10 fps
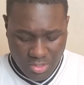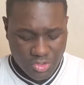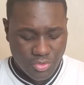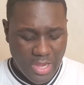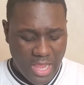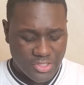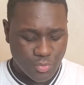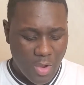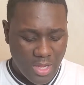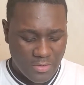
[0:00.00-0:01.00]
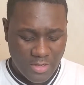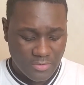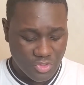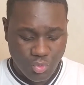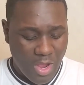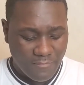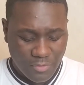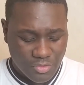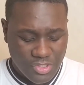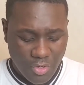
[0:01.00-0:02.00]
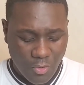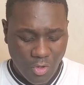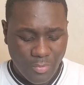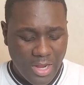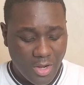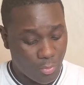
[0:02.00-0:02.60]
You got the swine flu still going around,